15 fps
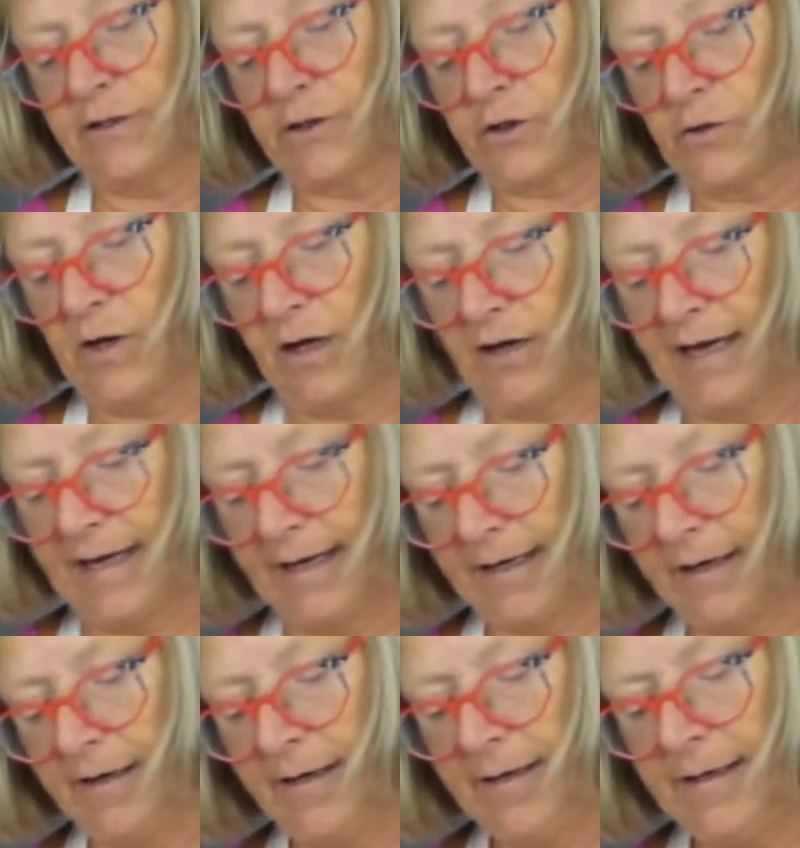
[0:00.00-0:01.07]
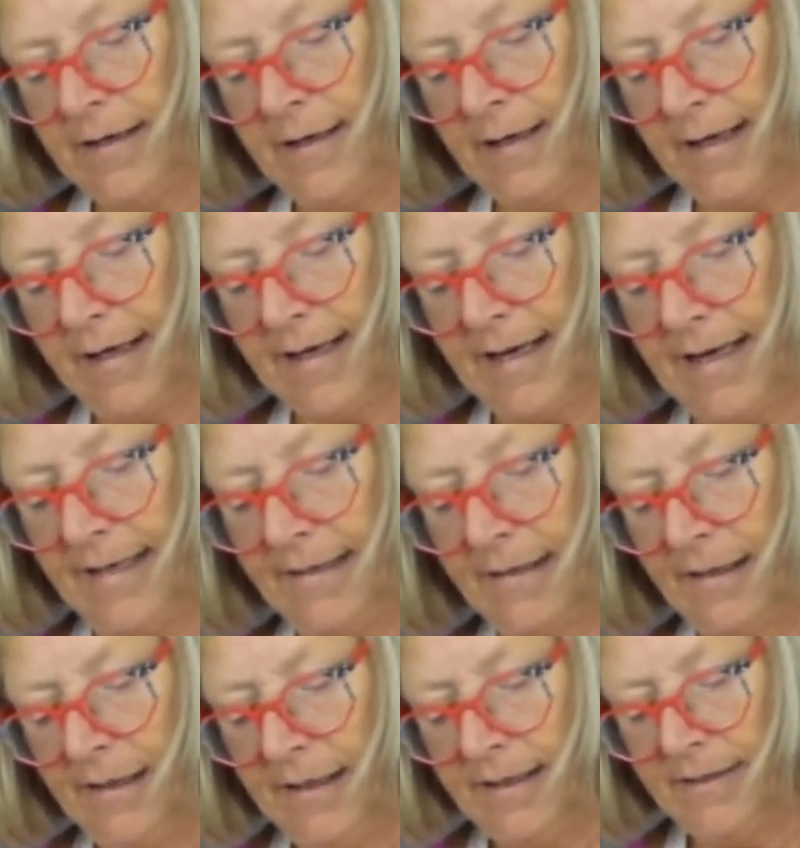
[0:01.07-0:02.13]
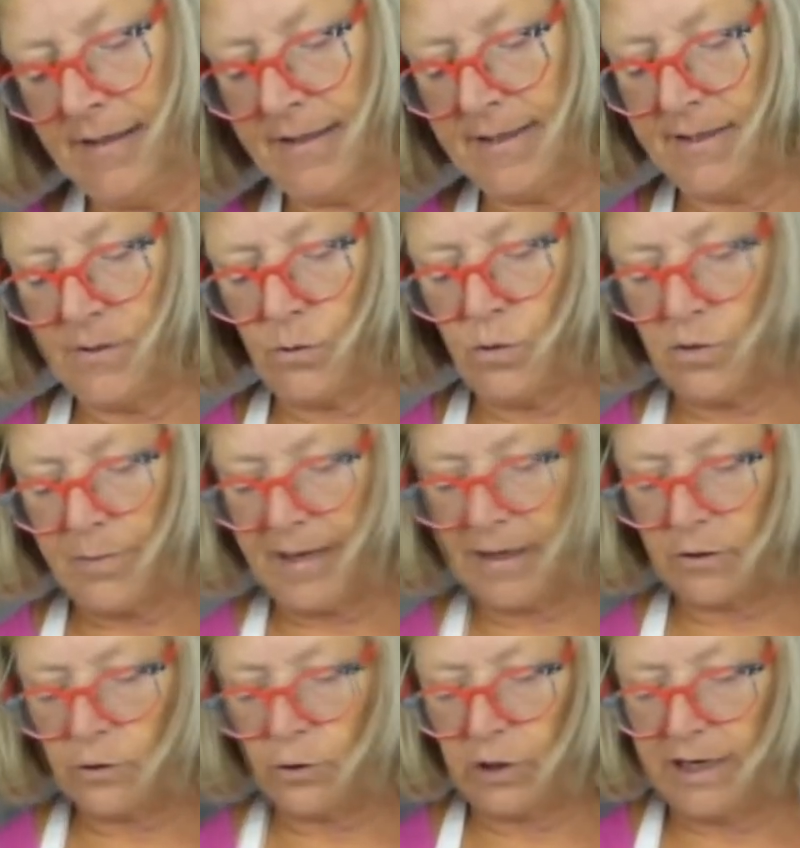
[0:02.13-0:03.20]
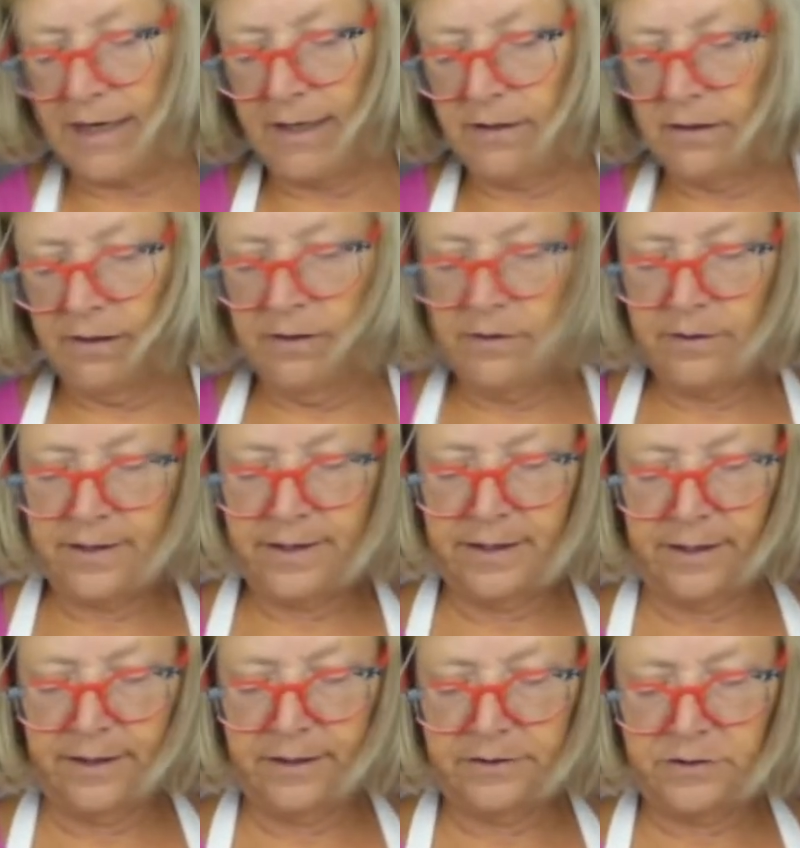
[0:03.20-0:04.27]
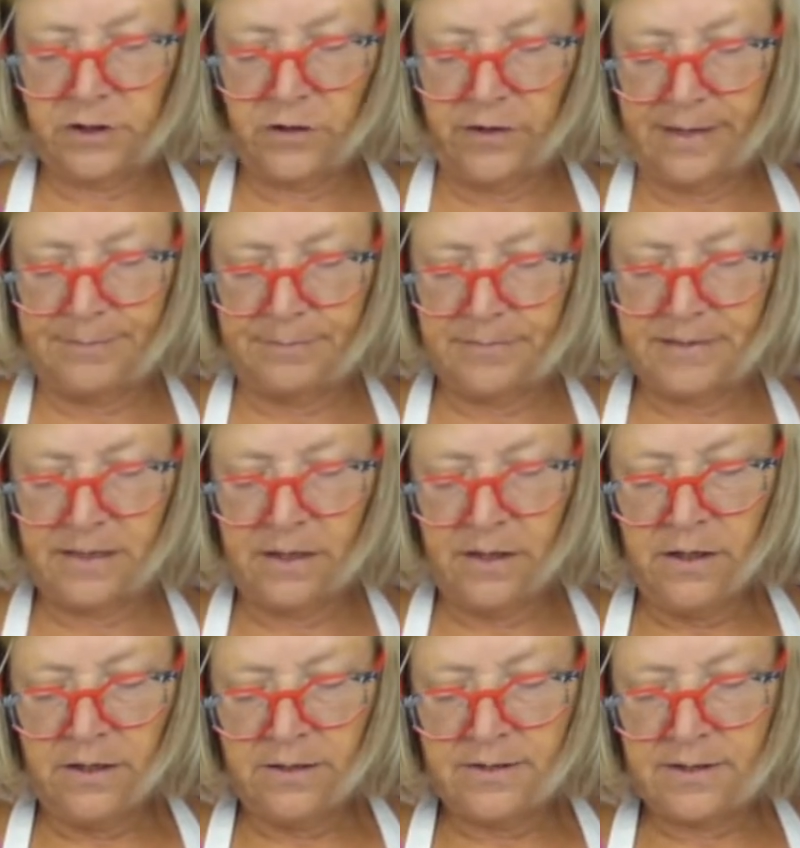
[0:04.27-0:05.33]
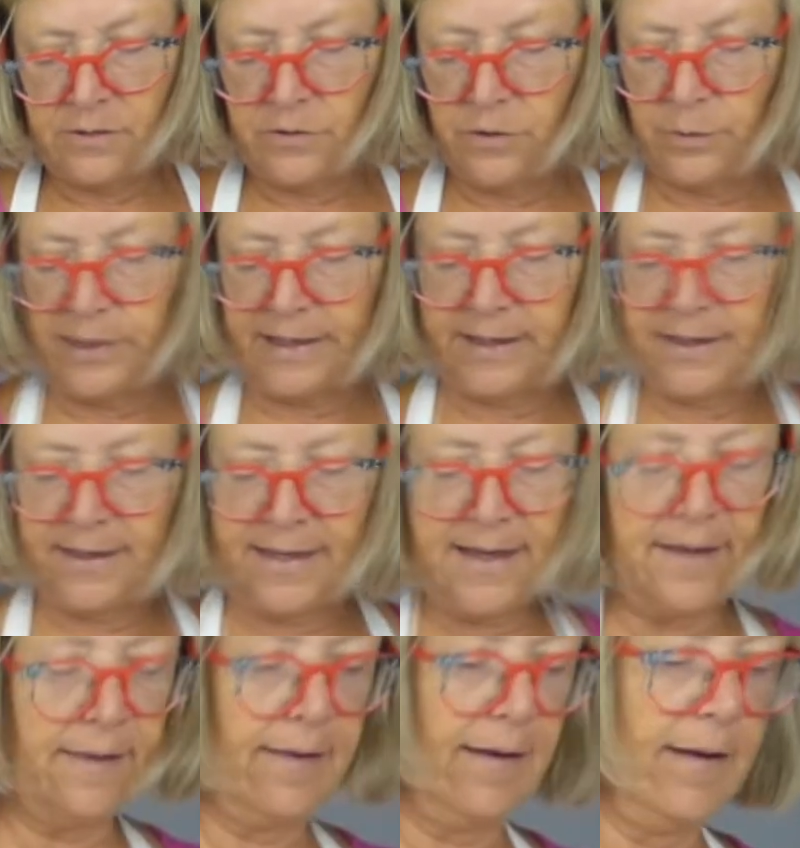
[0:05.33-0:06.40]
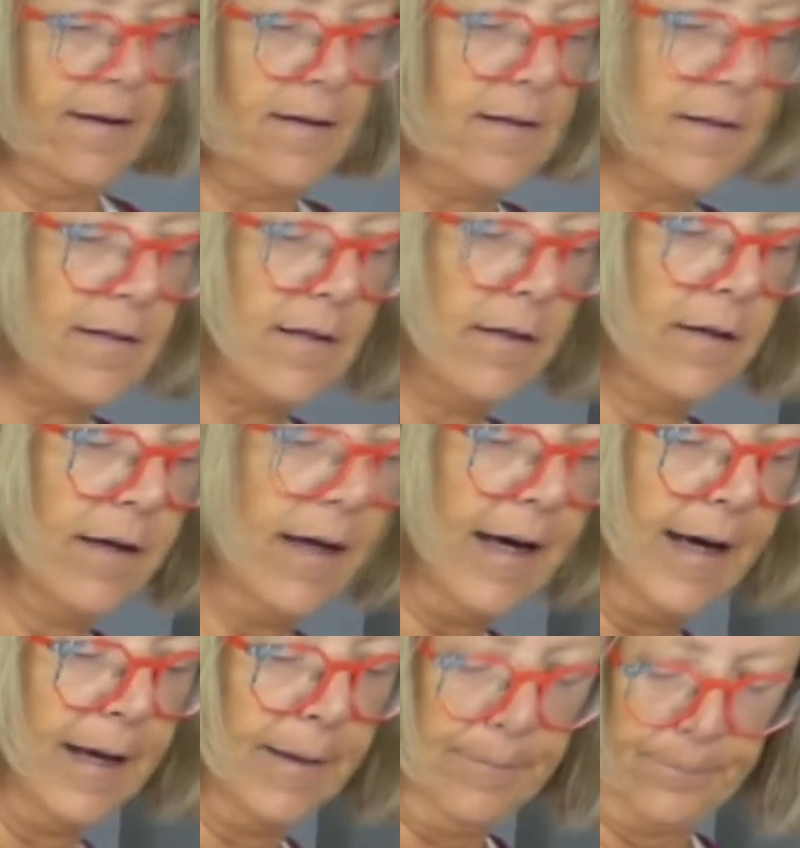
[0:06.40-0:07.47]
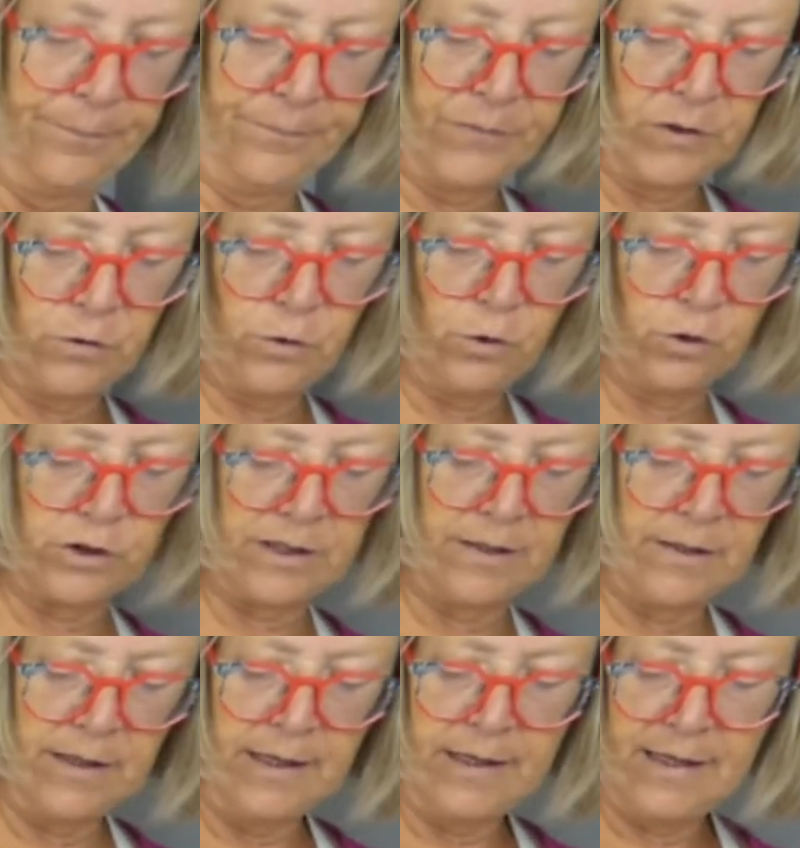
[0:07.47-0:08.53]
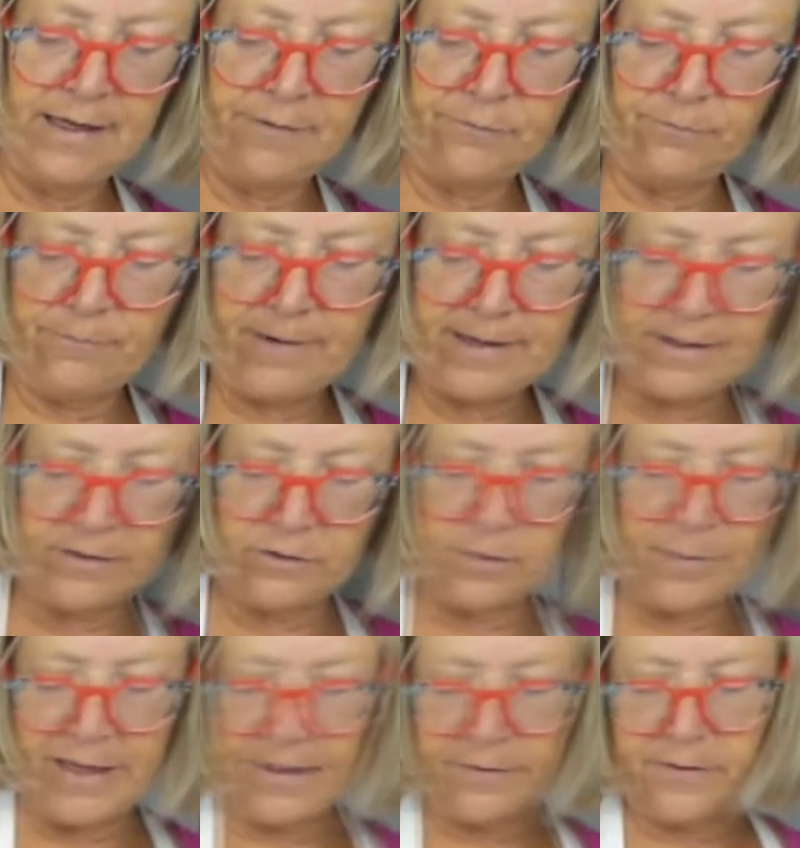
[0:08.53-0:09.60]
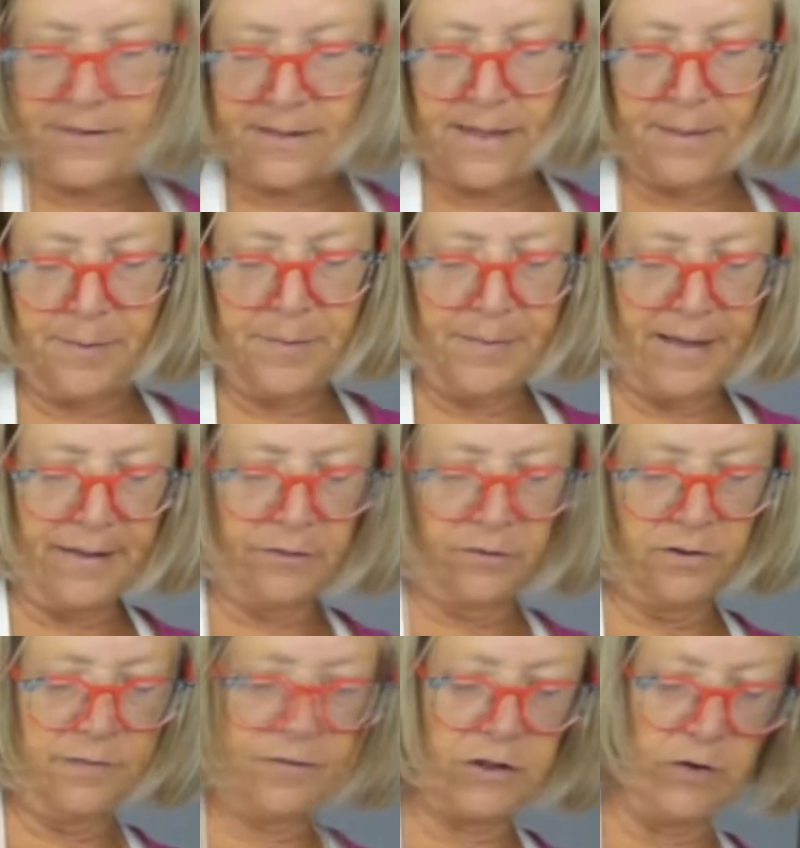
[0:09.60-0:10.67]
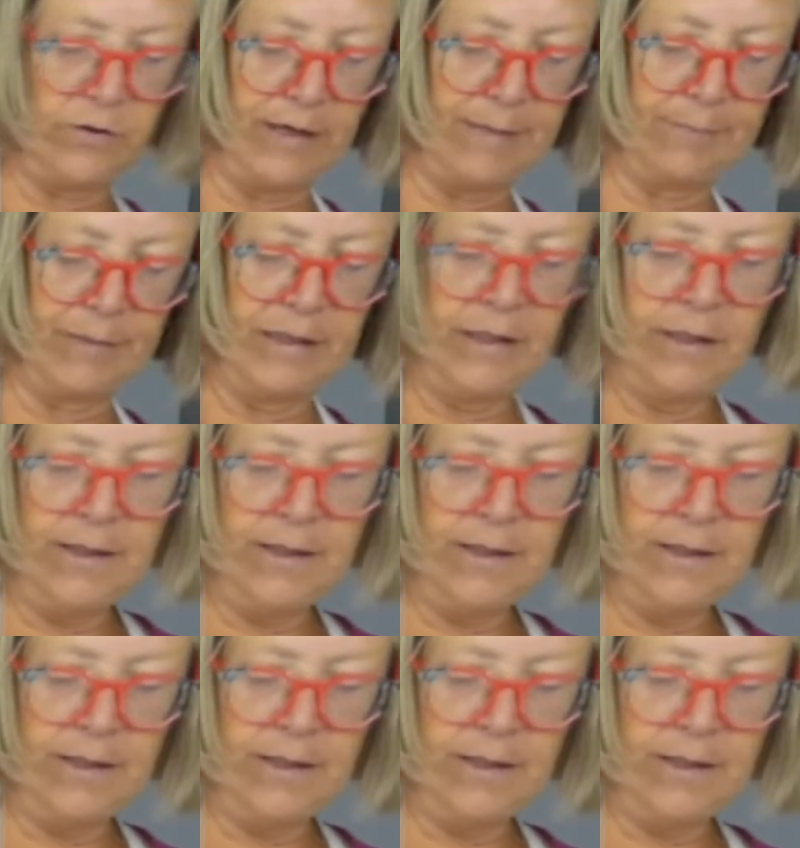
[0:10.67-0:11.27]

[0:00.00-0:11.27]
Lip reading: as you like. Again, this is all about cooking times so that we can get these cooked in round about the same amount of time.